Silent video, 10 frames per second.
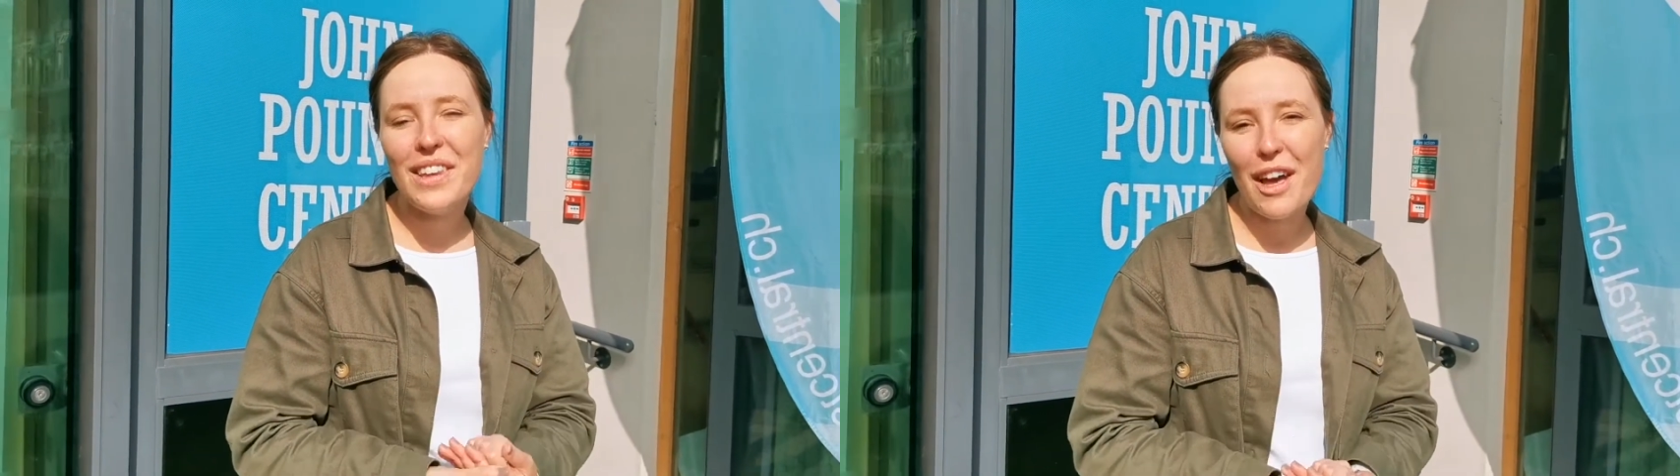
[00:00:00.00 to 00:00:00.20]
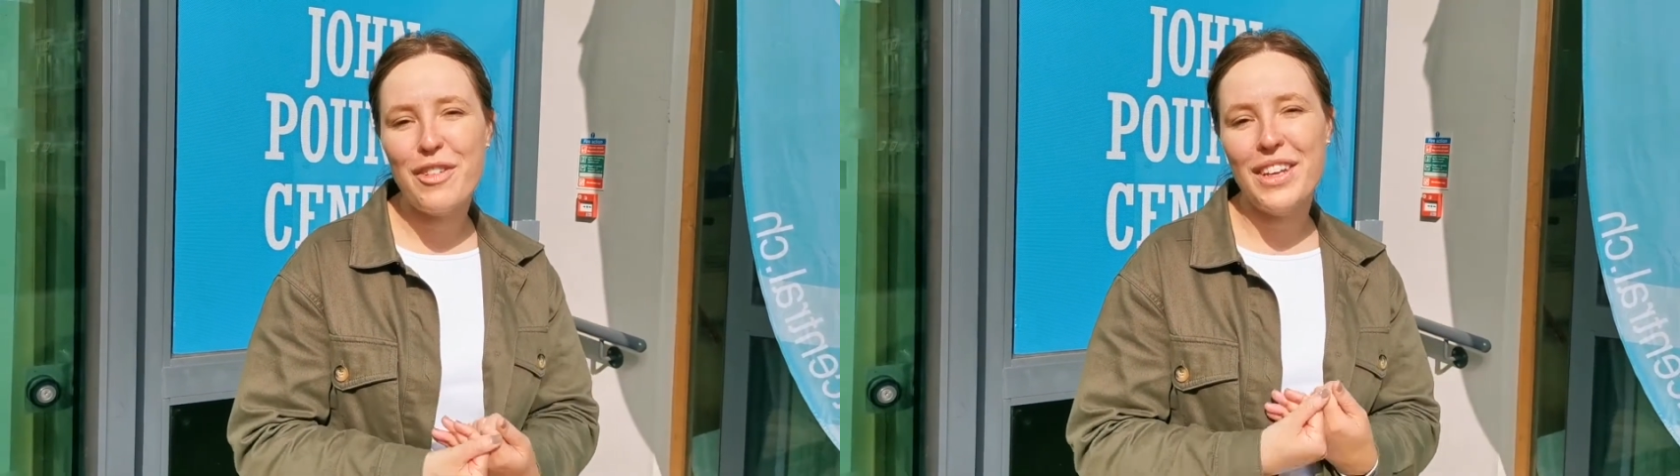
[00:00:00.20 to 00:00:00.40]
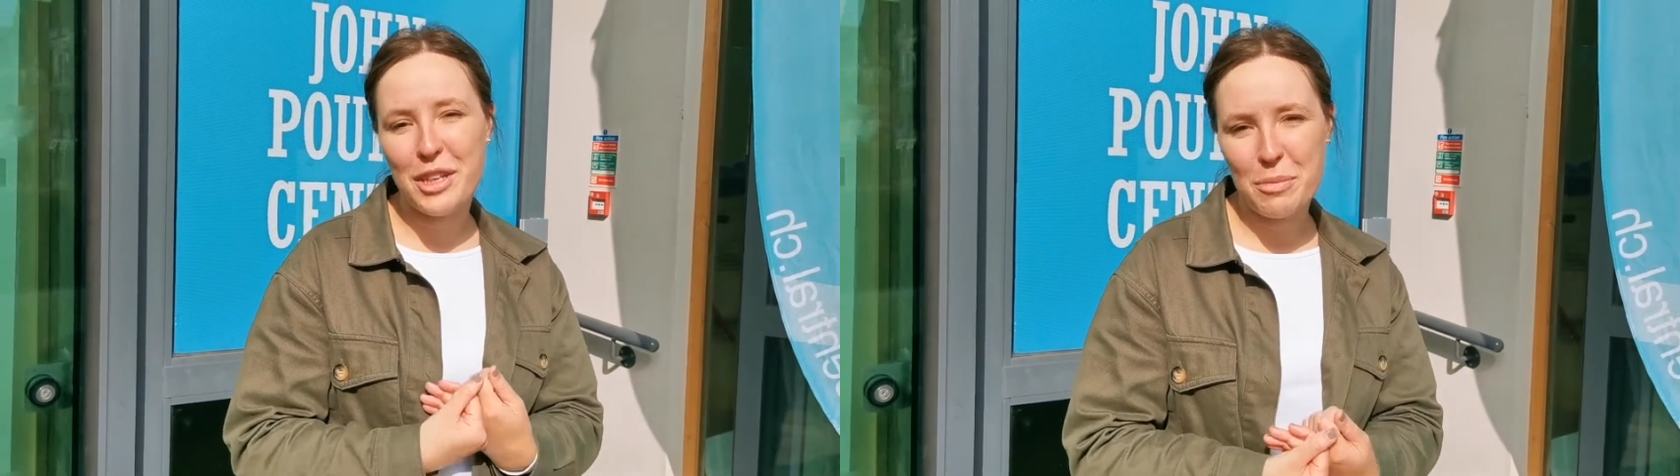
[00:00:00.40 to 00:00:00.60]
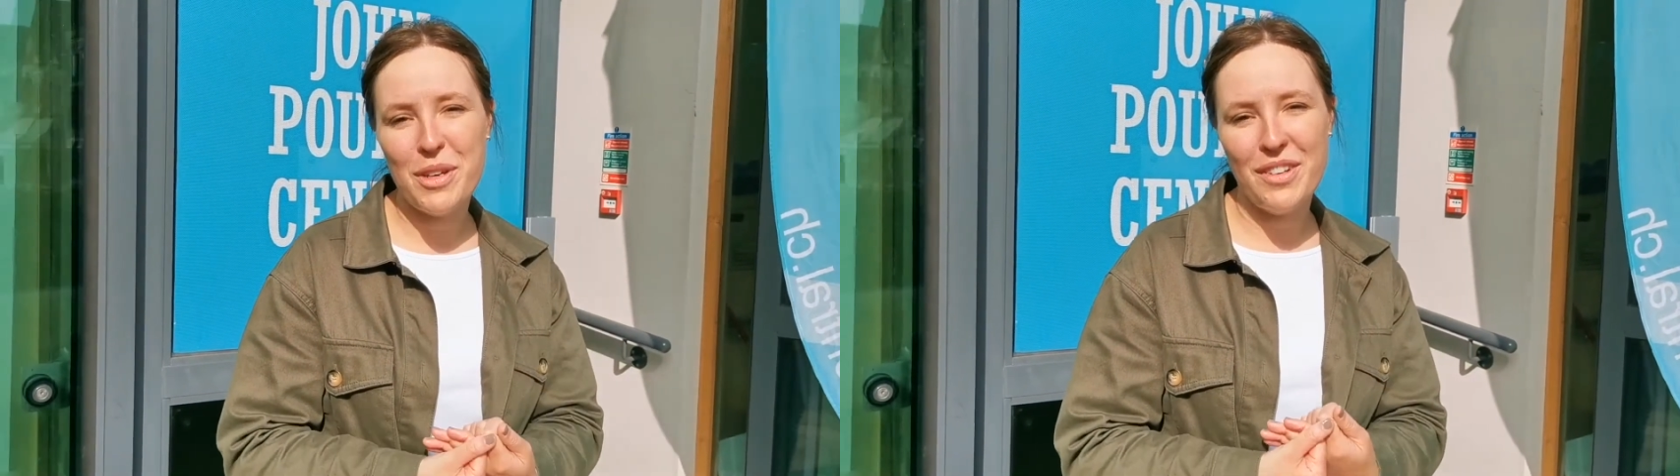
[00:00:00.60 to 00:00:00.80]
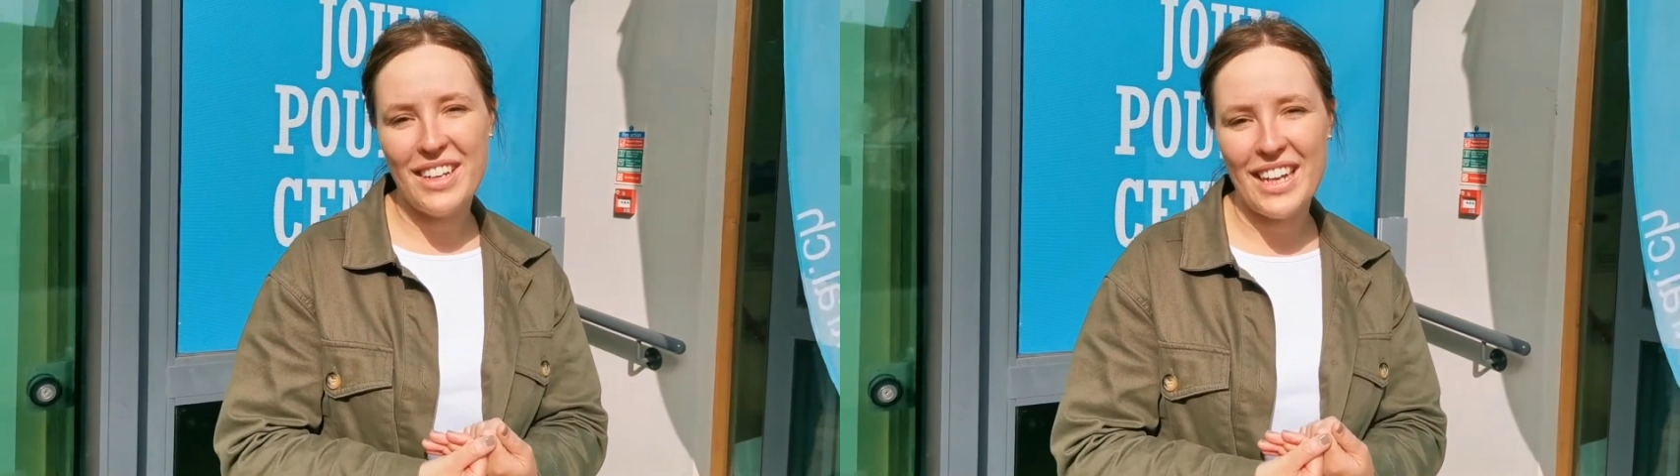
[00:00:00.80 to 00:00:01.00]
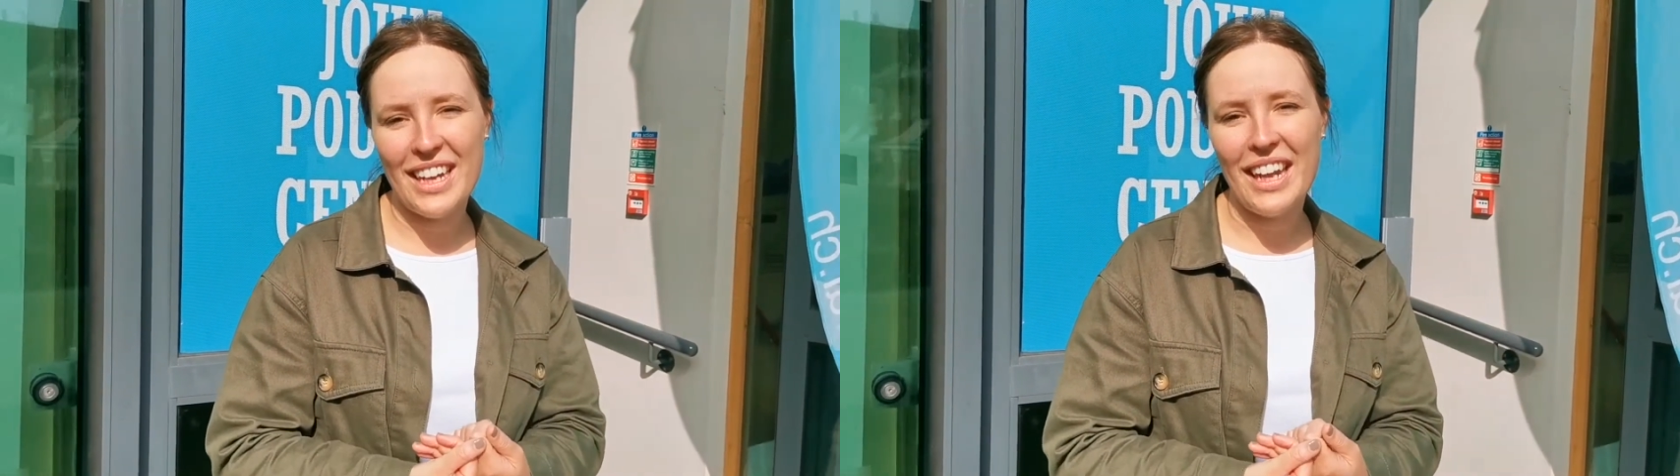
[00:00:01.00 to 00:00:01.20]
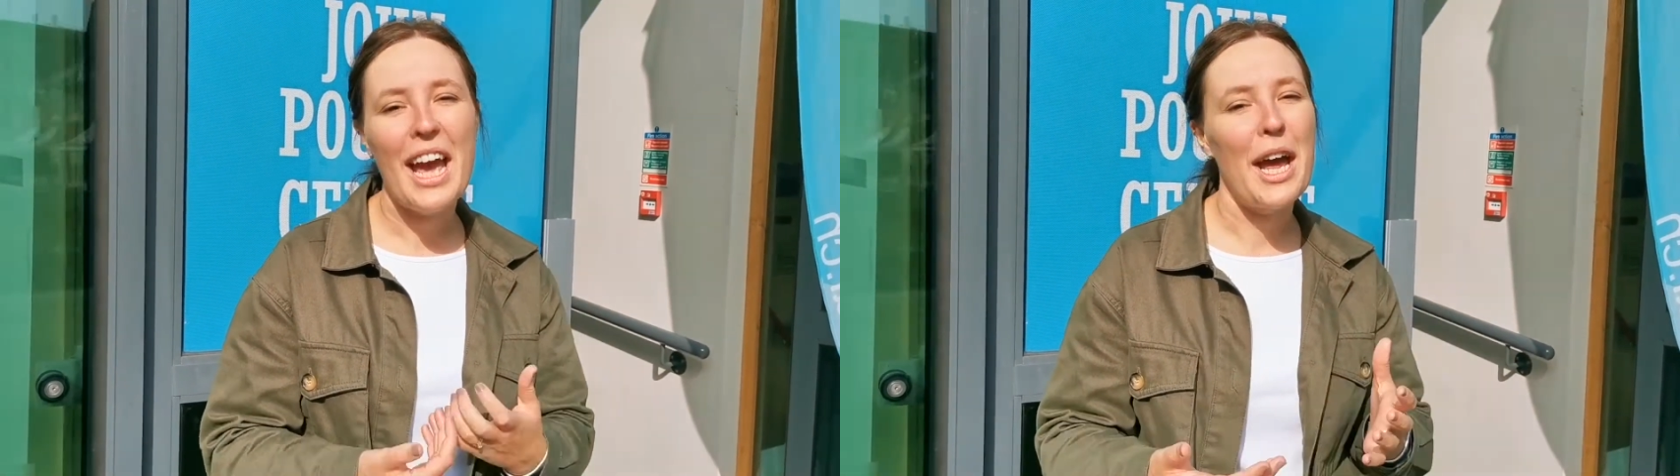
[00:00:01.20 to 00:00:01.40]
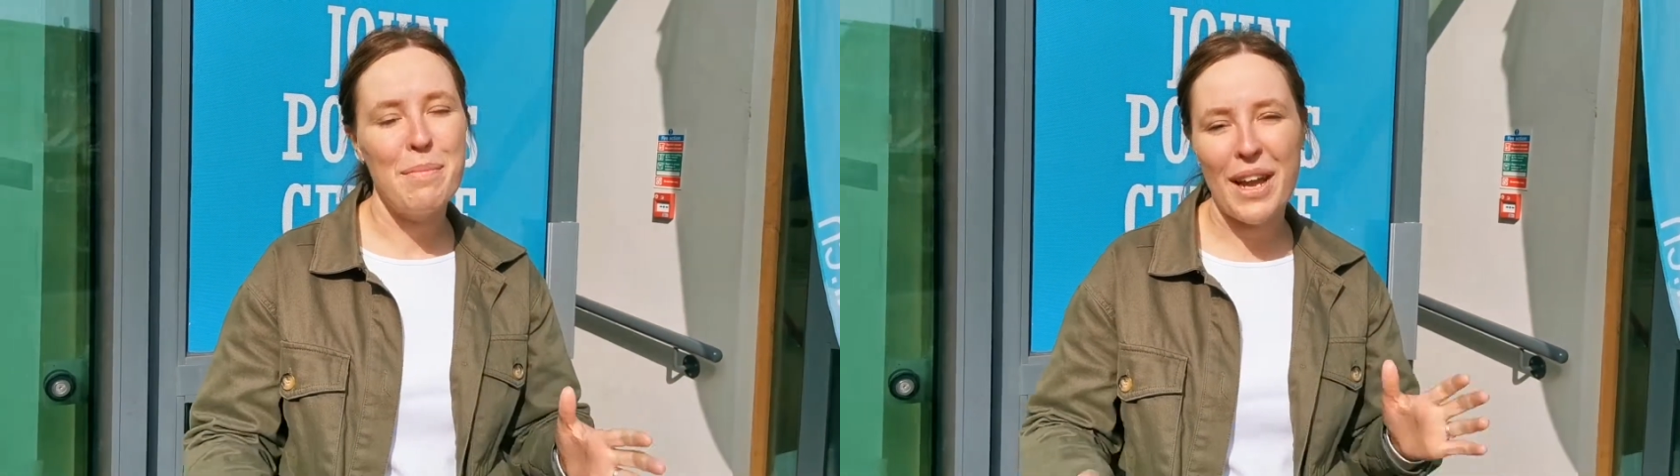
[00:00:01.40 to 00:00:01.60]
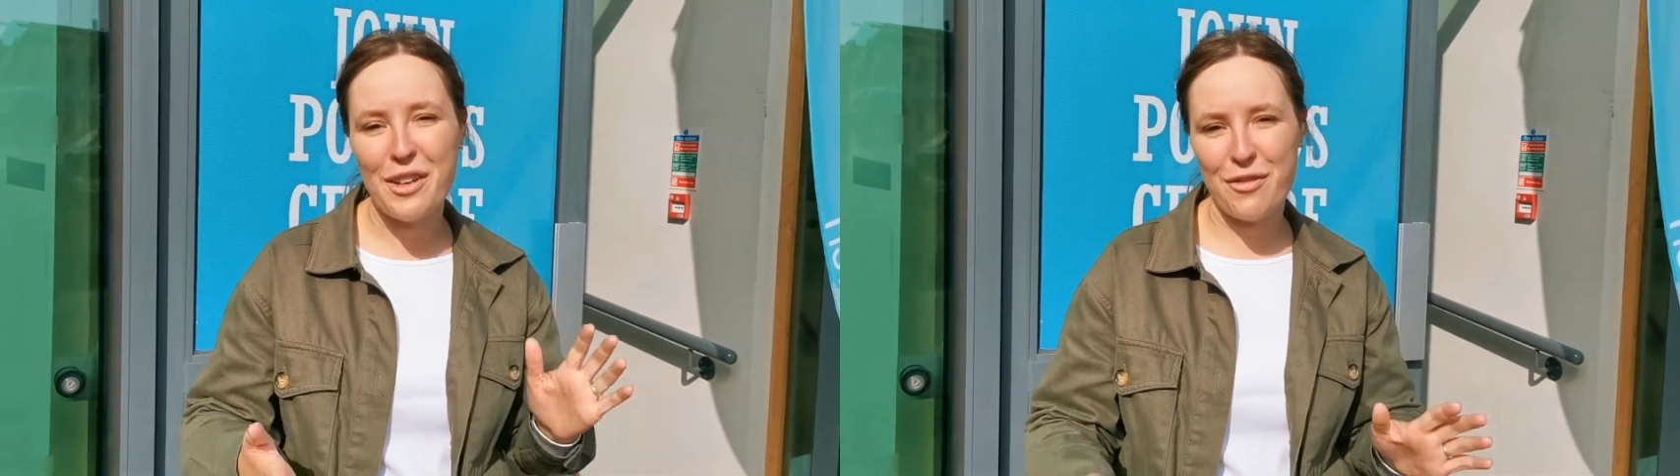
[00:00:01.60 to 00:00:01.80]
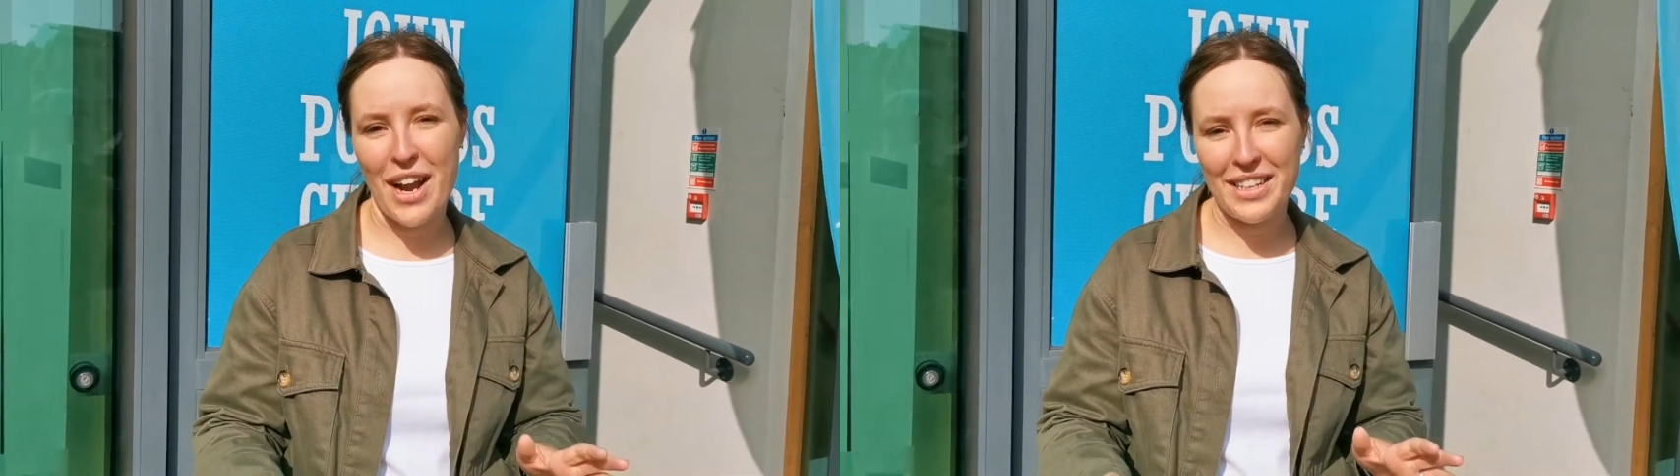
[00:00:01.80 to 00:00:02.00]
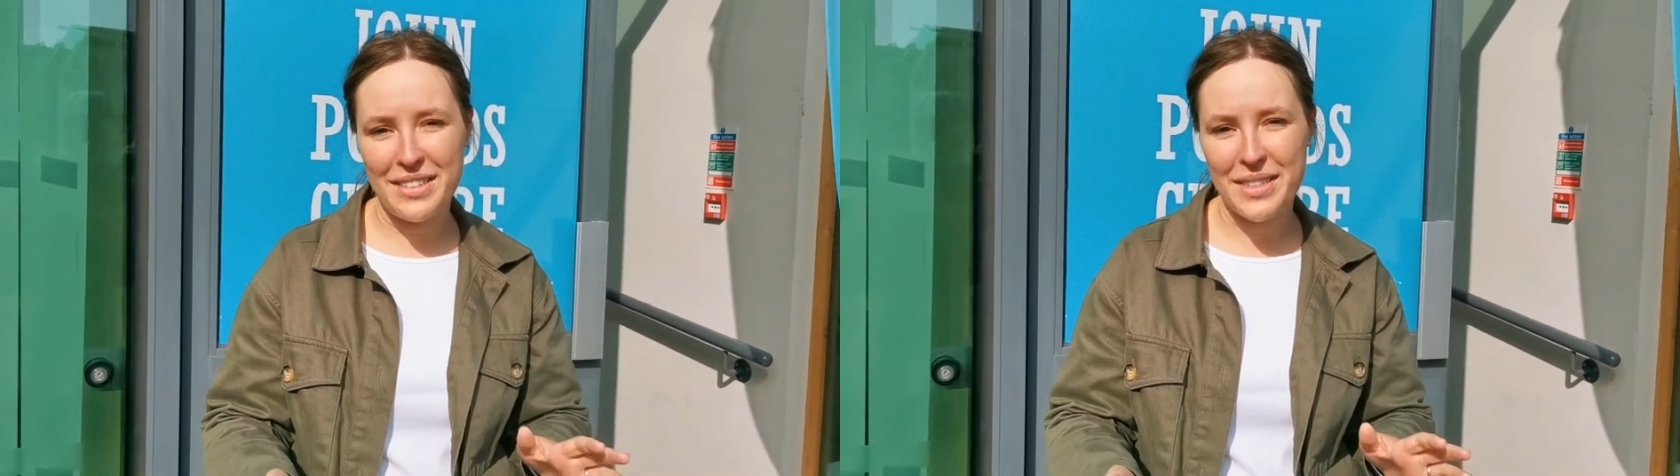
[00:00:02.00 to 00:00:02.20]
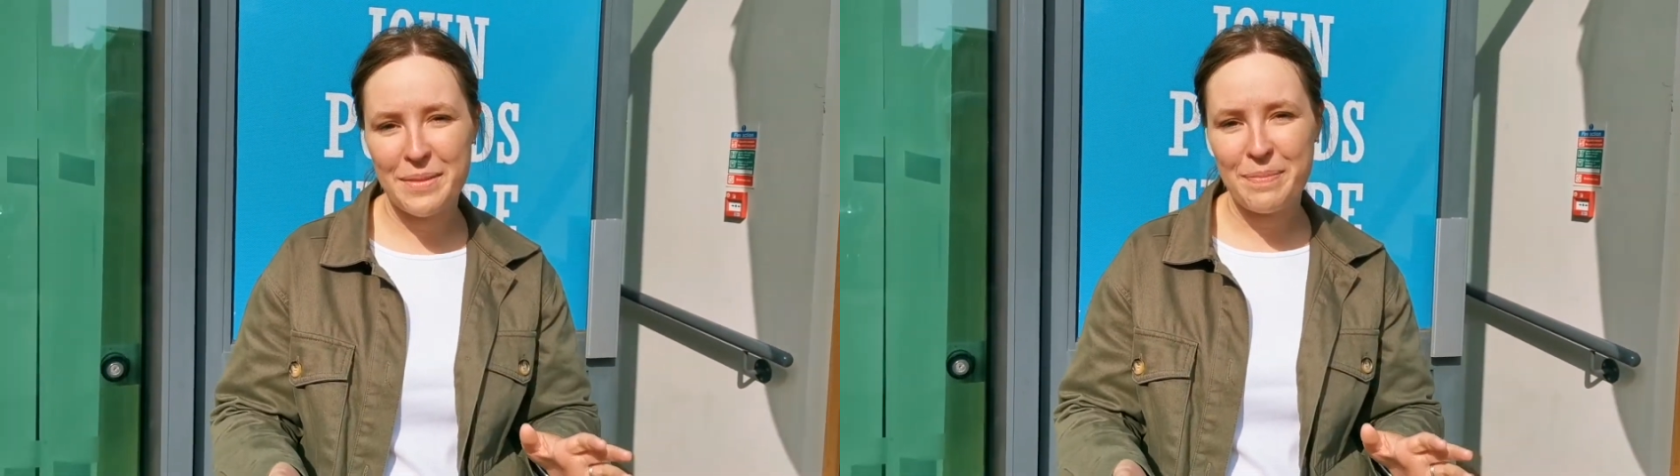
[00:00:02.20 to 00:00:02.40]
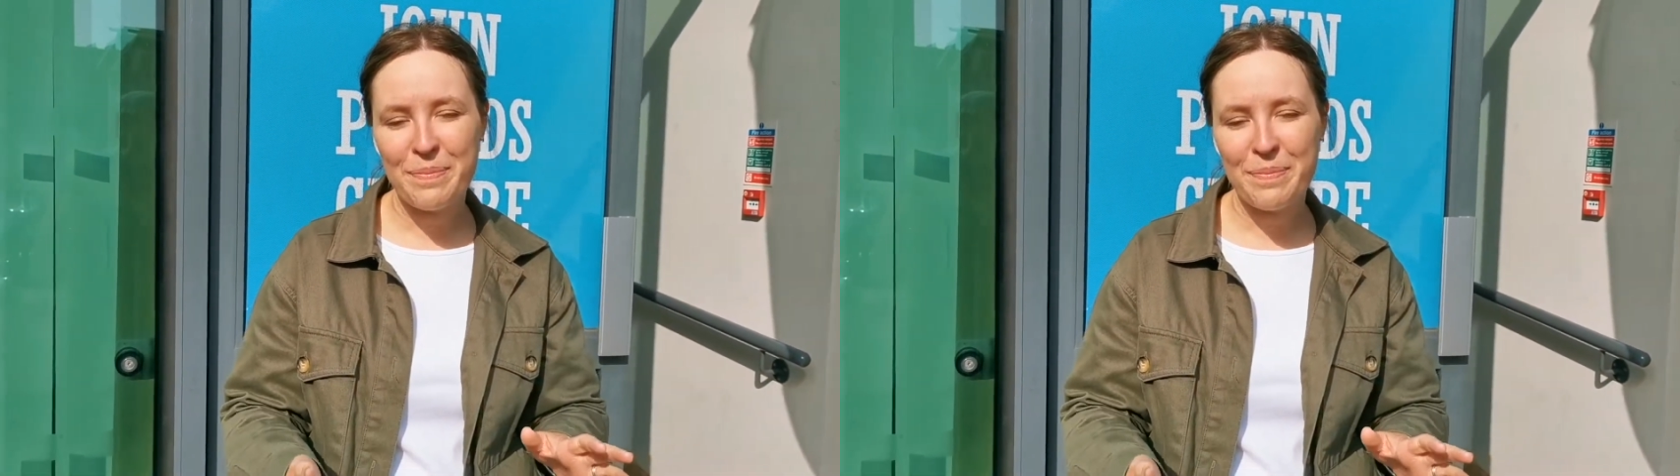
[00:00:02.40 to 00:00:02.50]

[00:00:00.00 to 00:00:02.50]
loving community and make friends.